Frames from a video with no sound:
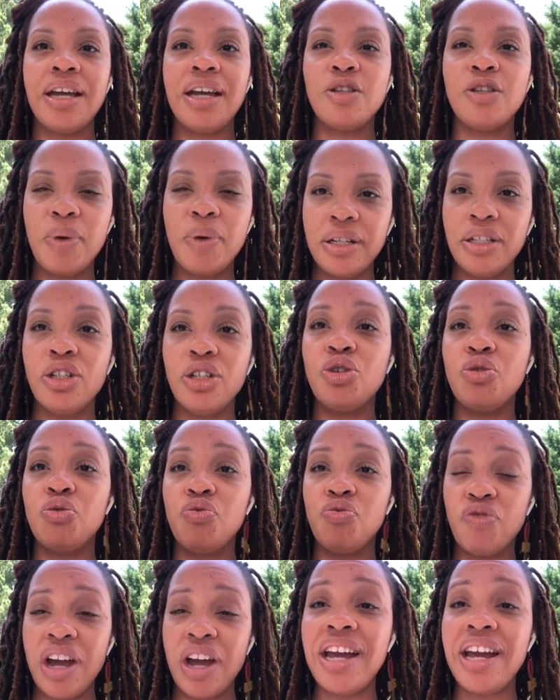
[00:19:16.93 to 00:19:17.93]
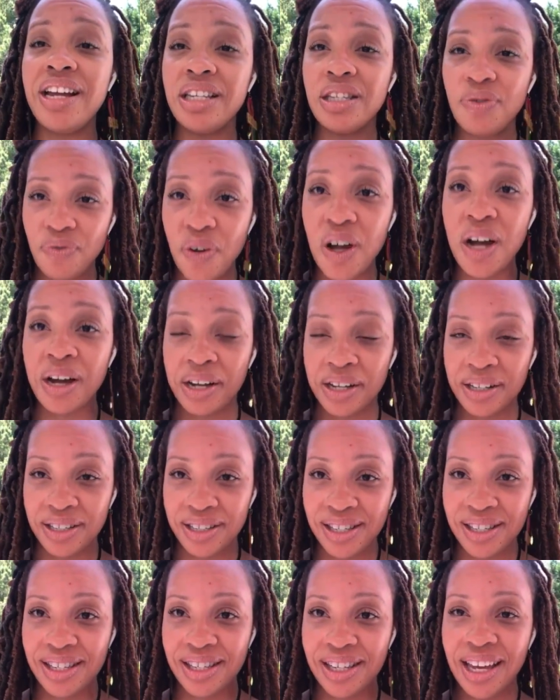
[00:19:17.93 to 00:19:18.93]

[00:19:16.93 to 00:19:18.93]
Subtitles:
expected to raise funds.